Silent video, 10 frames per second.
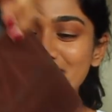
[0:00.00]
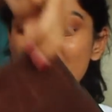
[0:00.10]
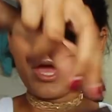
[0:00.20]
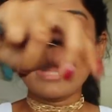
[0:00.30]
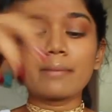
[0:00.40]

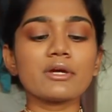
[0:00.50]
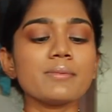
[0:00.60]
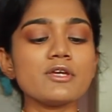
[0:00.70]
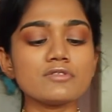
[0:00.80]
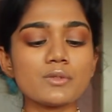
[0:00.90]
And I'm
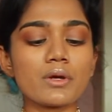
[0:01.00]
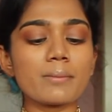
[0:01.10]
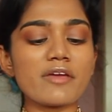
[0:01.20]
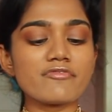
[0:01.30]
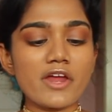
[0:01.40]
gonna be using one
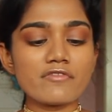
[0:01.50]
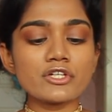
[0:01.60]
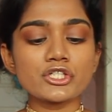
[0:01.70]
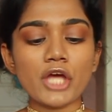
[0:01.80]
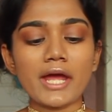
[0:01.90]
of my
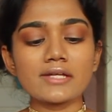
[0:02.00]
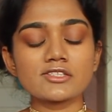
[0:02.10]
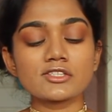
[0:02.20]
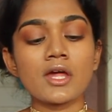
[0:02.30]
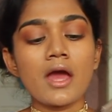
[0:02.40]
favorite
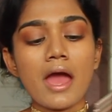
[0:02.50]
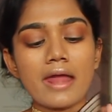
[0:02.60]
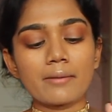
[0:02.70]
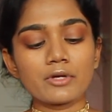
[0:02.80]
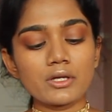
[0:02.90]
shades,
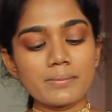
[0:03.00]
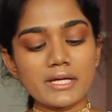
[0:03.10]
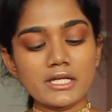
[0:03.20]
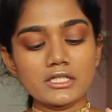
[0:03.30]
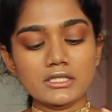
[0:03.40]
and
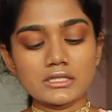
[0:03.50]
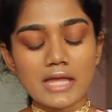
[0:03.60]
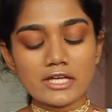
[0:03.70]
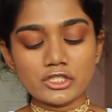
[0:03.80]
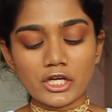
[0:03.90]

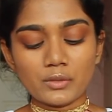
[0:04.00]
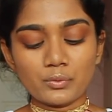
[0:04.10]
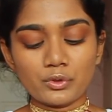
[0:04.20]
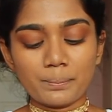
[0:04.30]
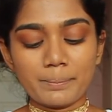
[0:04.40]
that
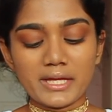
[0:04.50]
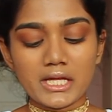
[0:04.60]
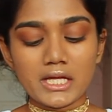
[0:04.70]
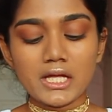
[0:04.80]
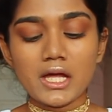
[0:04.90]
shade would
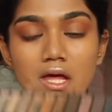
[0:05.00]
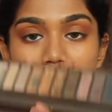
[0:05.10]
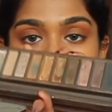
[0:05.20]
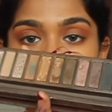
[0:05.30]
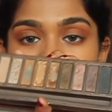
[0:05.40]
be
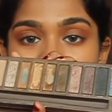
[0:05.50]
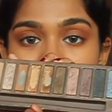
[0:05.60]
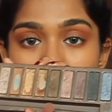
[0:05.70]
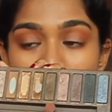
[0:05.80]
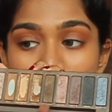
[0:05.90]

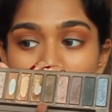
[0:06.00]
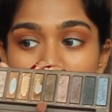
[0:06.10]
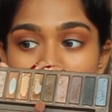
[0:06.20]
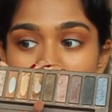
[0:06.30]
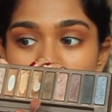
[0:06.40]

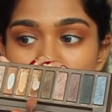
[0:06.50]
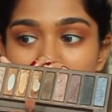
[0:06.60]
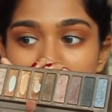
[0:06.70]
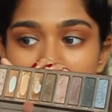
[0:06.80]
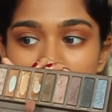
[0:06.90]
Smog
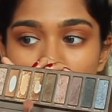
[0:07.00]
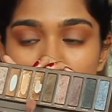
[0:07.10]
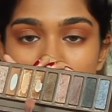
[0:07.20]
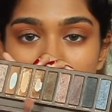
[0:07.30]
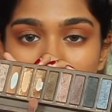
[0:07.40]
right here,
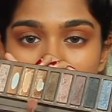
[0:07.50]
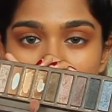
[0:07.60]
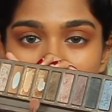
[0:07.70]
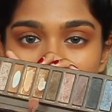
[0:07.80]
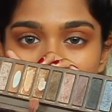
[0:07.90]
which is like
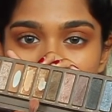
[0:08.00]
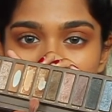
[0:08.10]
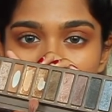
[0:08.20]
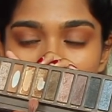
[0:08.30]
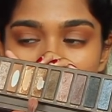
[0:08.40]
a dark
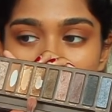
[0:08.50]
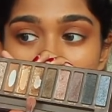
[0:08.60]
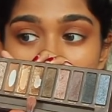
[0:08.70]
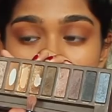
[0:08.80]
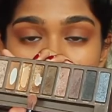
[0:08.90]
brown
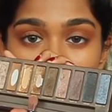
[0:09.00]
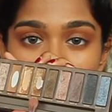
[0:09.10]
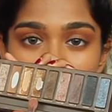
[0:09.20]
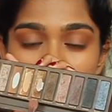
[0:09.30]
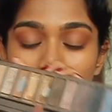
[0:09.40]

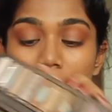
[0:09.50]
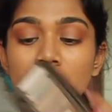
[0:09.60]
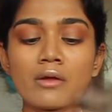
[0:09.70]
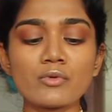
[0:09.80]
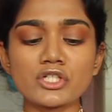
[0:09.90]
shimmery
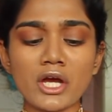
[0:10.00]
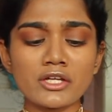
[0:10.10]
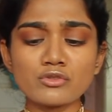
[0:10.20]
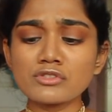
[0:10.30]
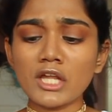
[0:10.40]
shade, which
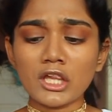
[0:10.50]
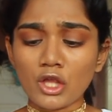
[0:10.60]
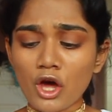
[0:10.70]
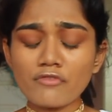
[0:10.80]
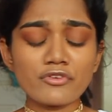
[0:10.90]
I use a
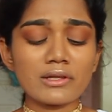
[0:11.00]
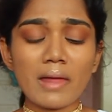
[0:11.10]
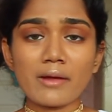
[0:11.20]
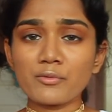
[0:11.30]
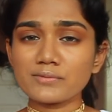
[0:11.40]
lot for
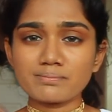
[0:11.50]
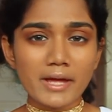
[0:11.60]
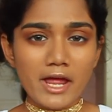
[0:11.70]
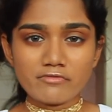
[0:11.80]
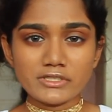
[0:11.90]
like
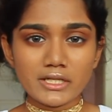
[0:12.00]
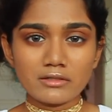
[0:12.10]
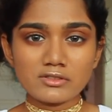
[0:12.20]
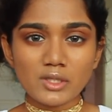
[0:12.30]
my everyday look.